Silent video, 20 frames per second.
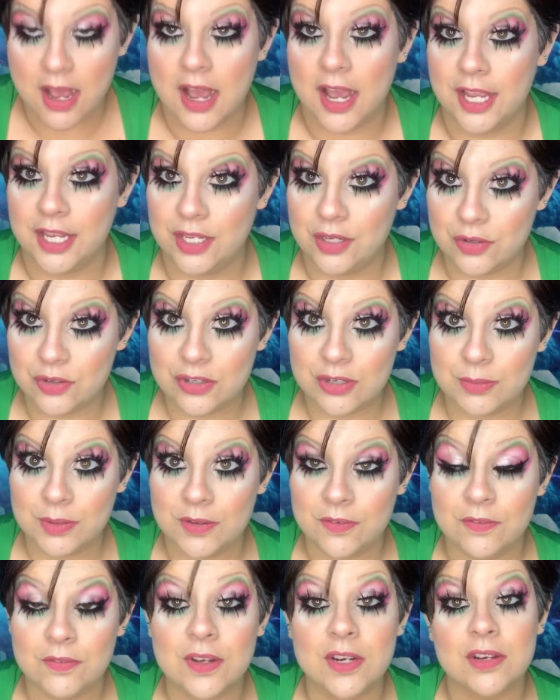I used to be
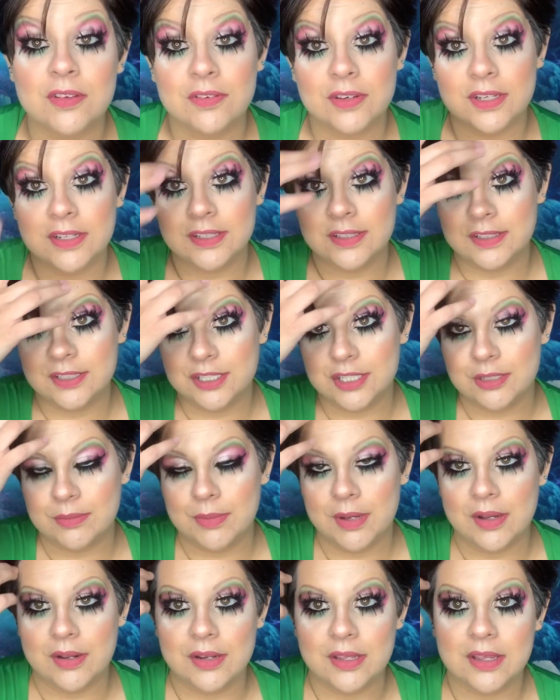very, very diligent
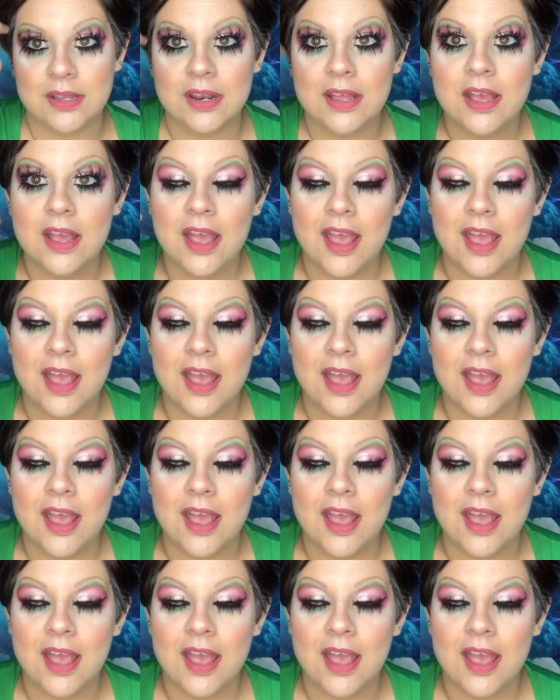about it,